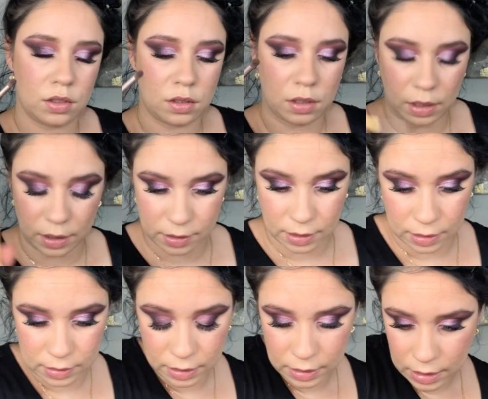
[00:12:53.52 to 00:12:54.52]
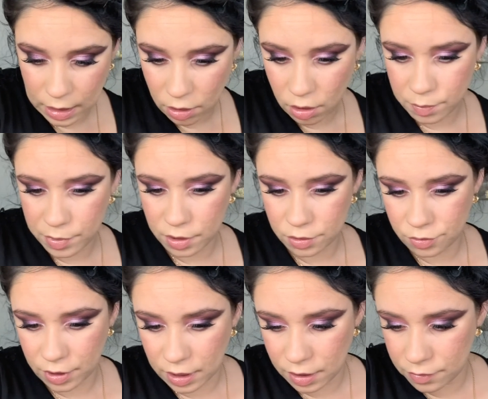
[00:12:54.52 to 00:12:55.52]
Like that. Then now I'm gonna
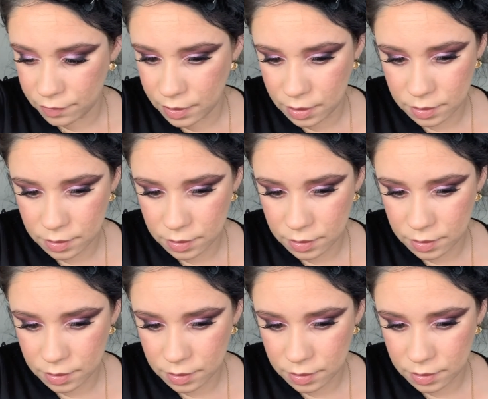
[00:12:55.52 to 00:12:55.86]
grab